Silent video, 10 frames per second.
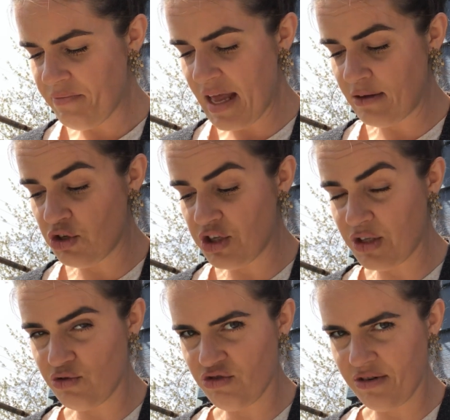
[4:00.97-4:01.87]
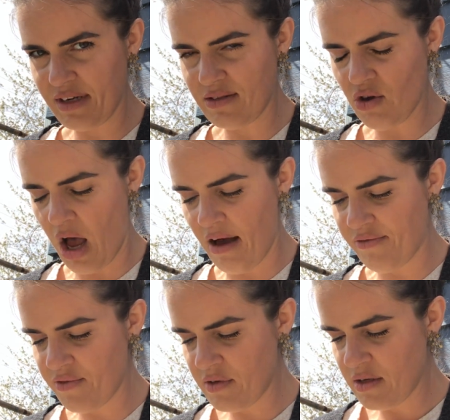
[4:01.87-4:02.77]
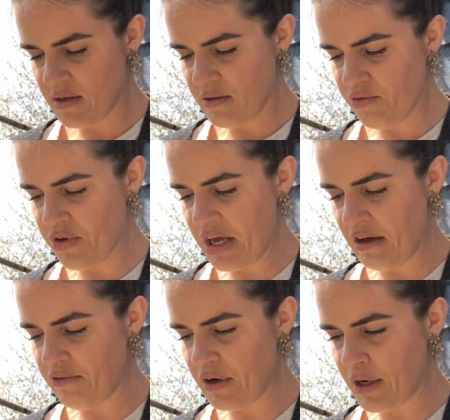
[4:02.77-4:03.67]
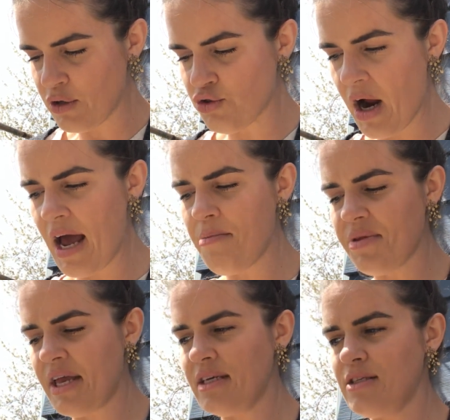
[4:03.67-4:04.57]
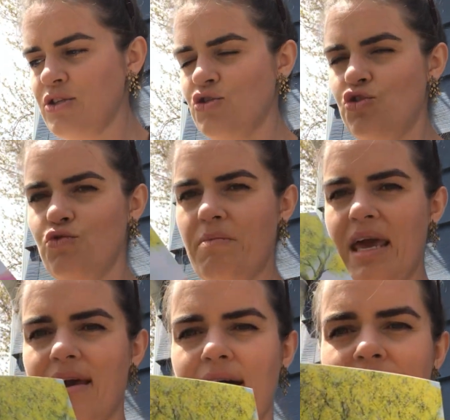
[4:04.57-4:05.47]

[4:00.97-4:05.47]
Then she scurries off, looking for a dry place to make